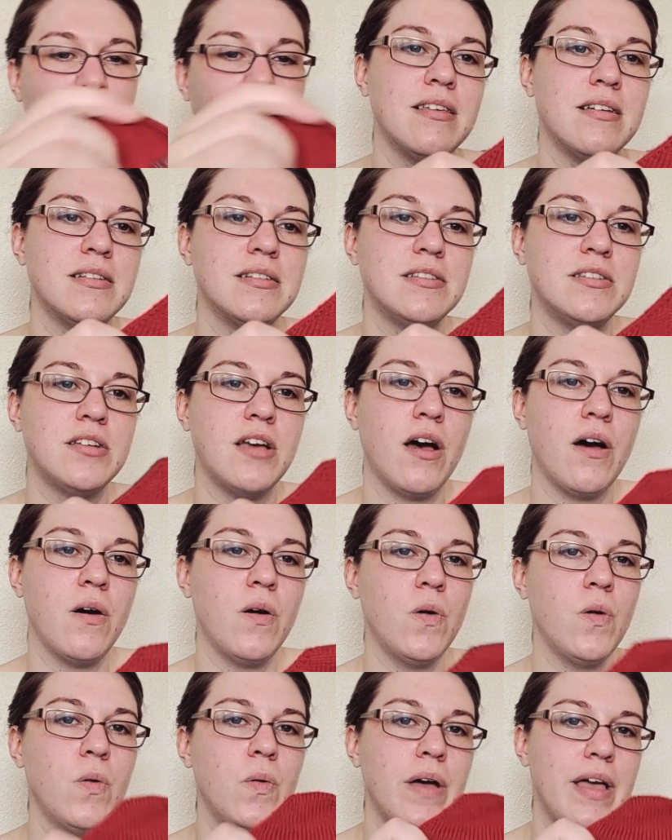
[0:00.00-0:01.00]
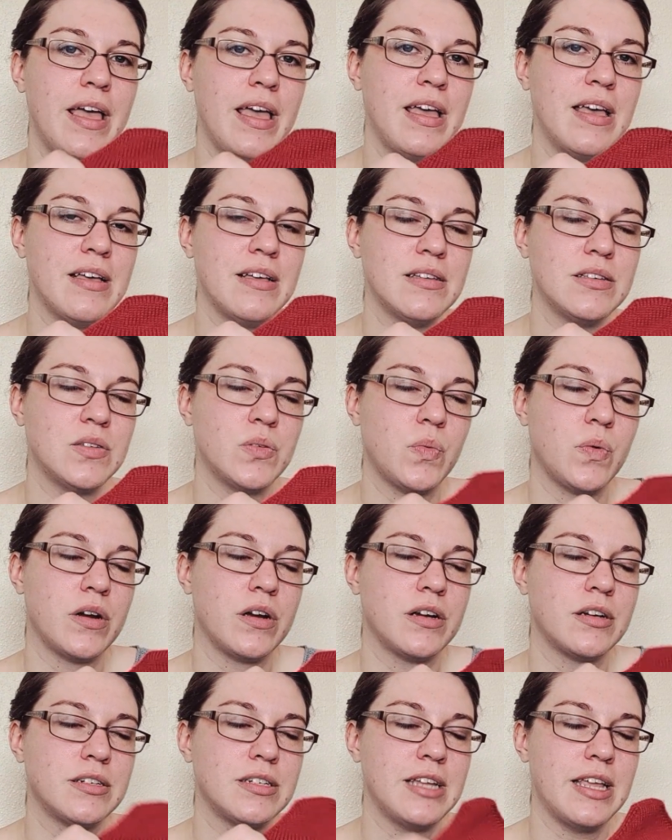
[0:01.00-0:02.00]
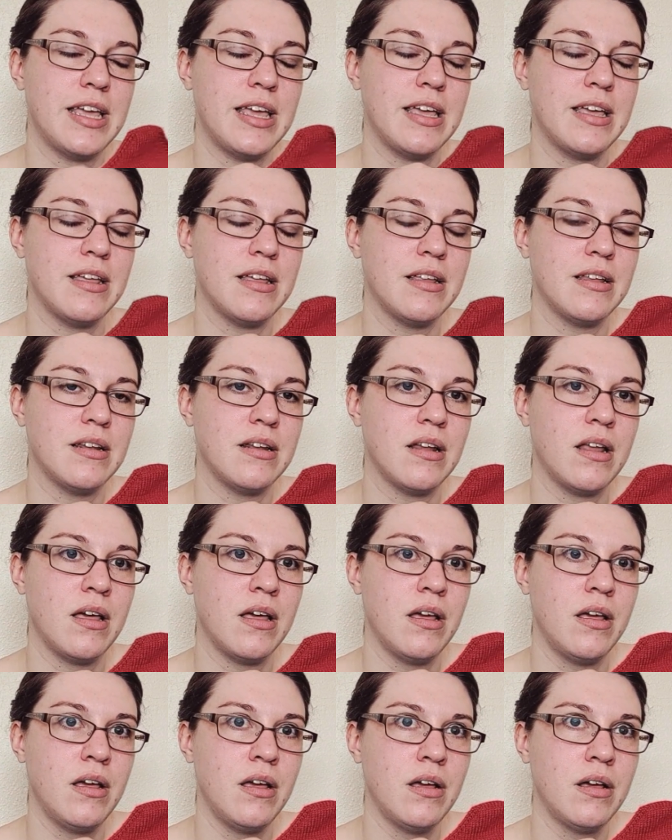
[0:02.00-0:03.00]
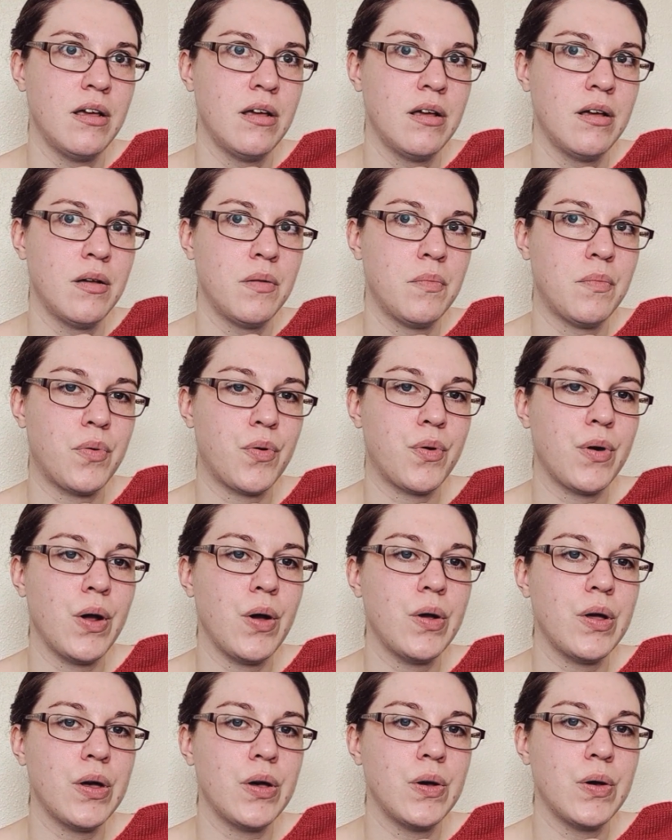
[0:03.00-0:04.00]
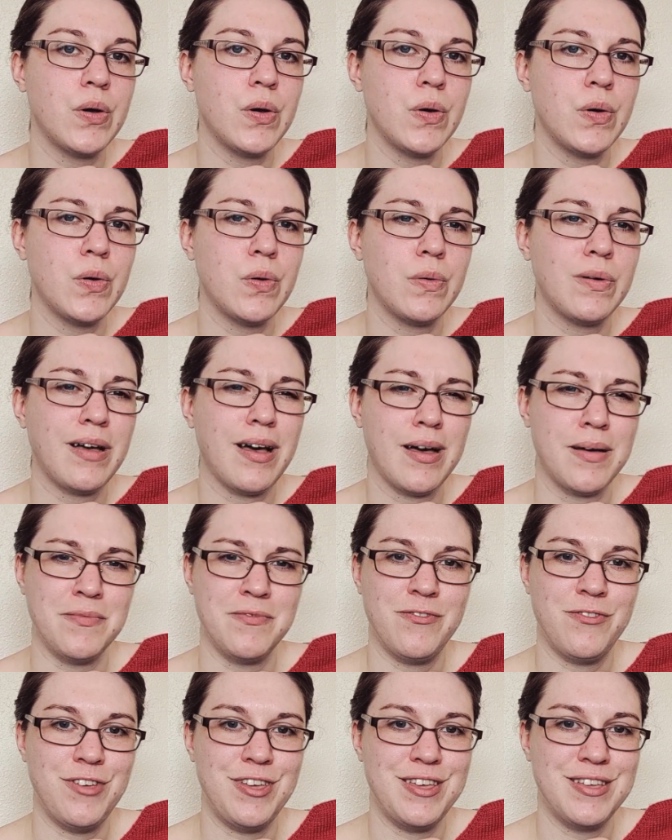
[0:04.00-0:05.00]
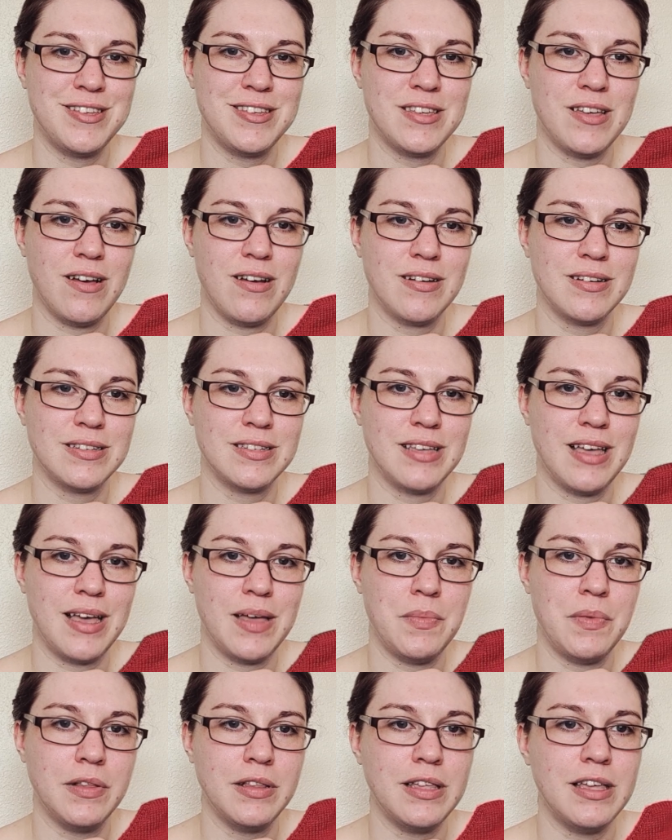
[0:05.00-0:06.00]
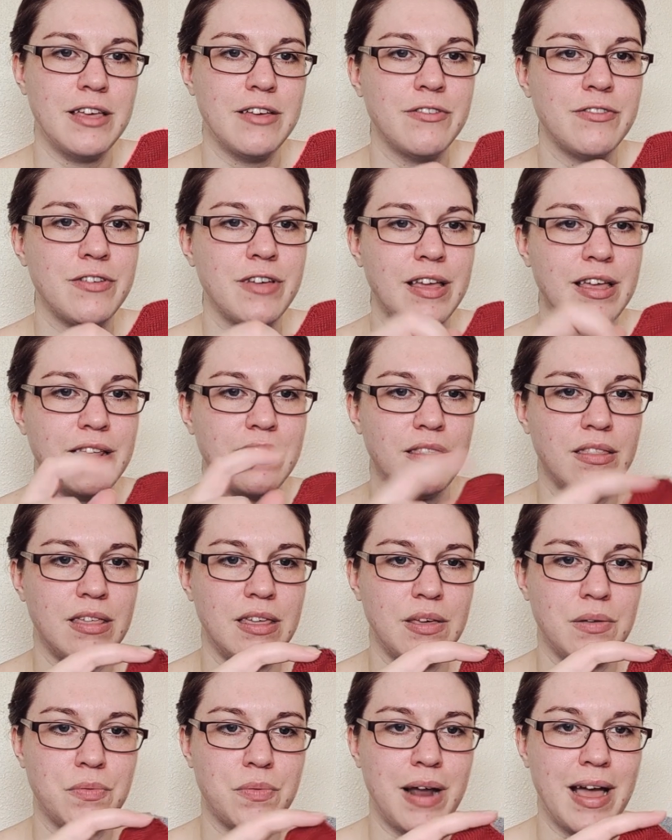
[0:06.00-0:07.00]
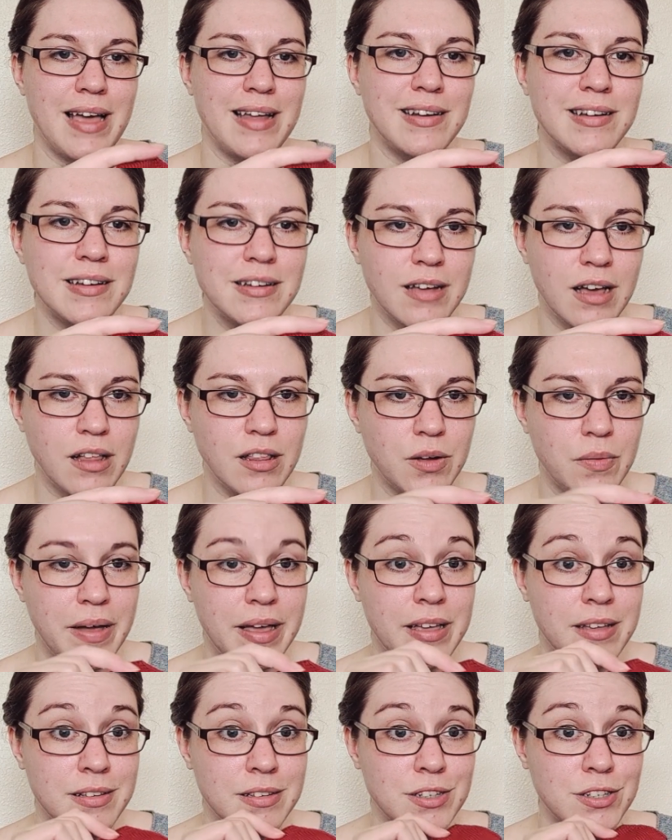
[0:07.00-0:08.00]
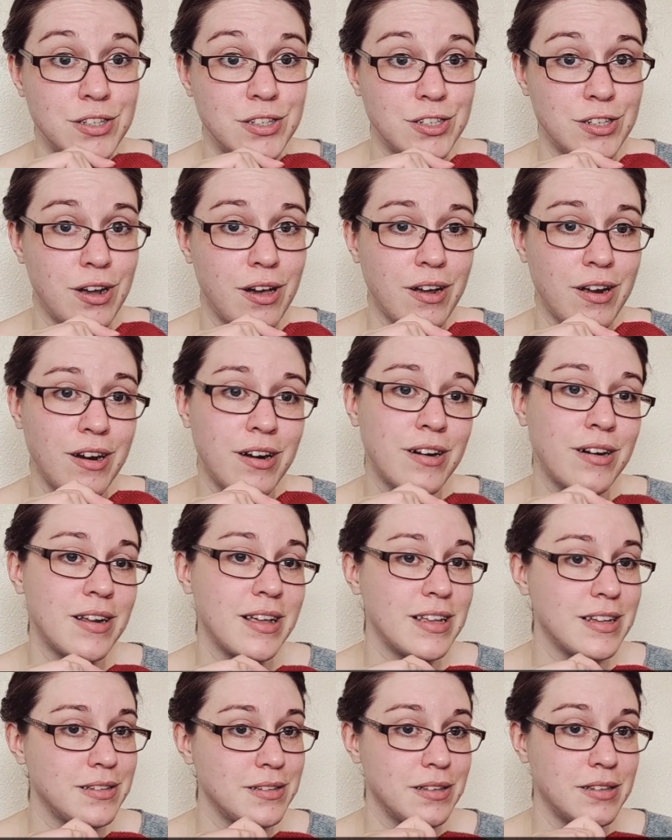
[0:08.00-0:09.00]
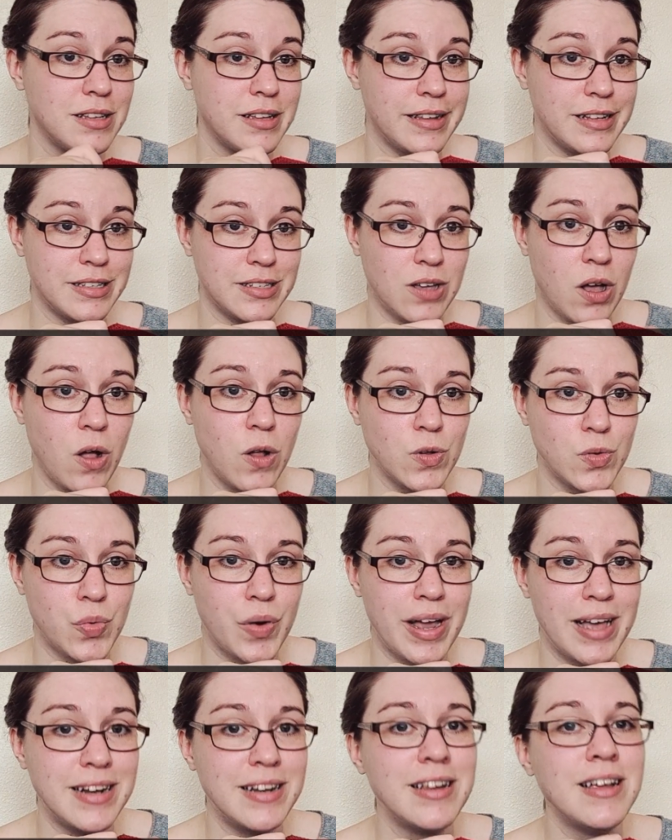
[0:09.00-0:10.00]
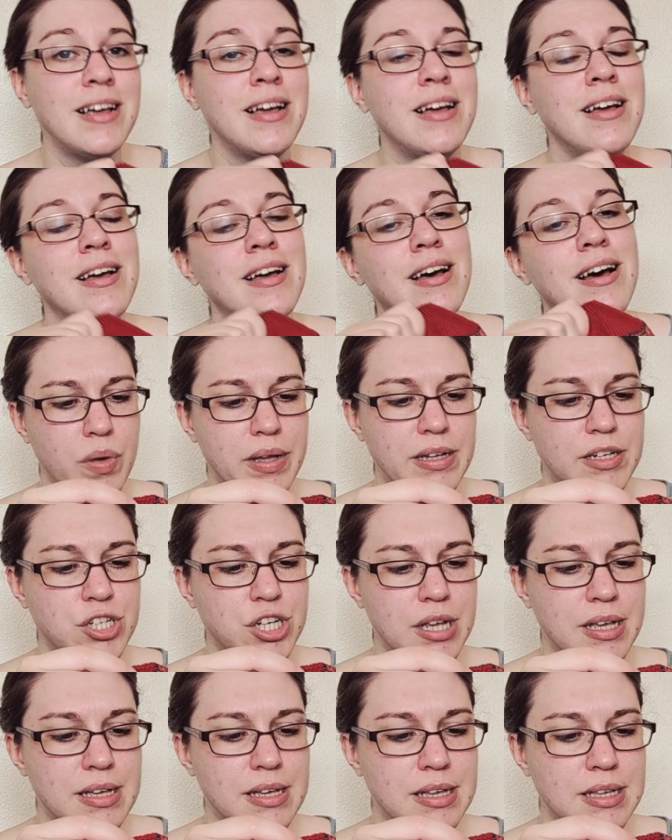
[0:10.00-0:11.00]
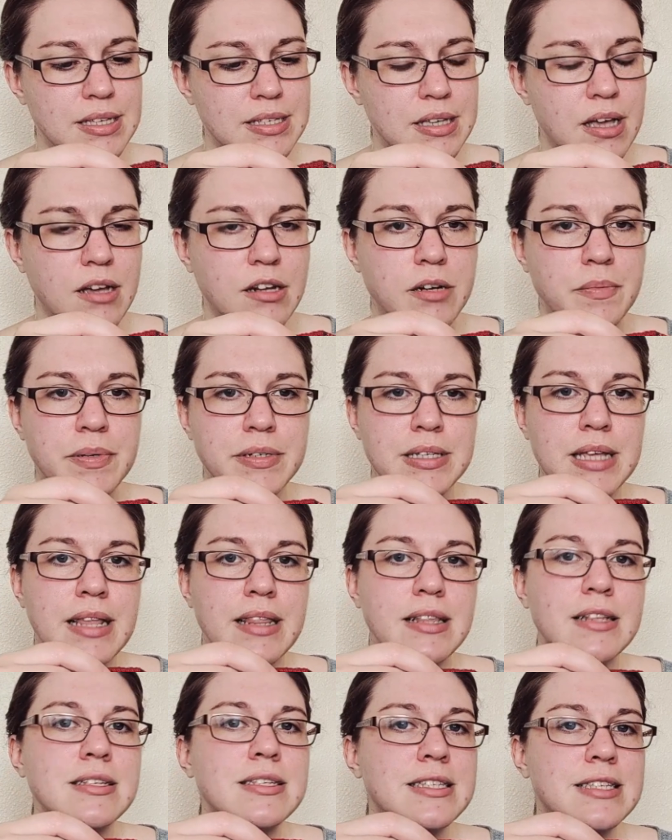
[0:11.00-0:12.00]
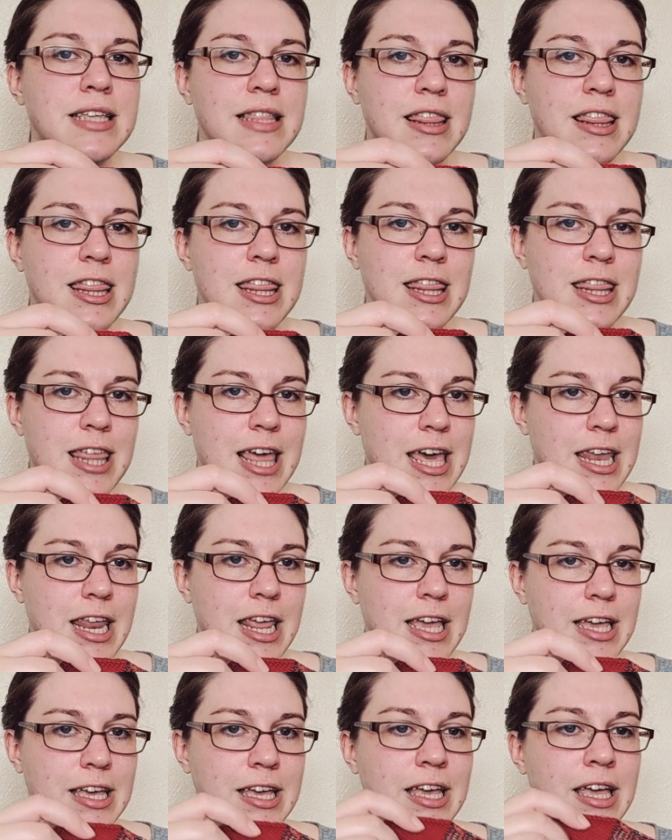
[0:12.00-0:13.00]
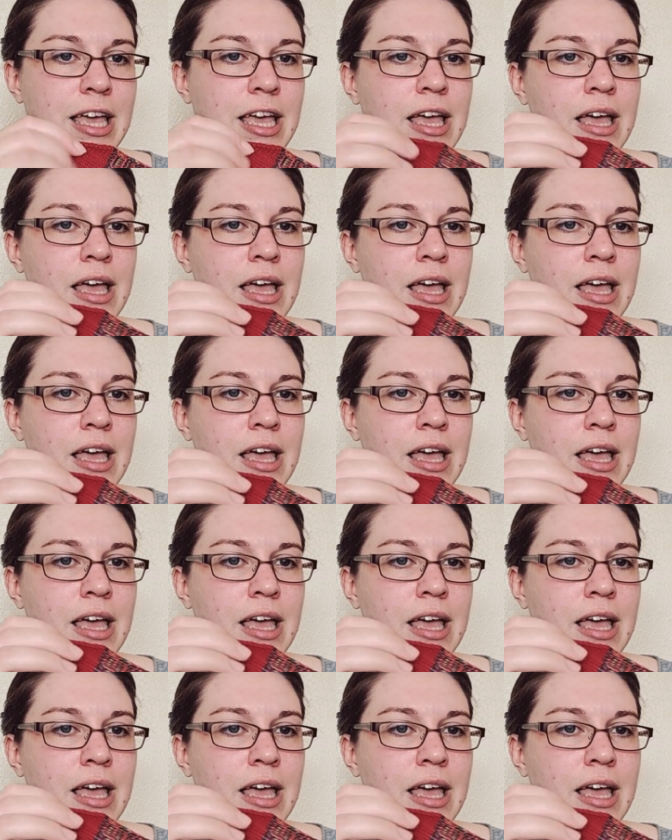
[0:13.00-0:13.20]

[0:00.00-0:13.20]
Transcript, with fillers: The toe is worked in Berroco comfy socks, I believe, in the red colorway. Shocker, it, it's called red, which is 100% synthetic.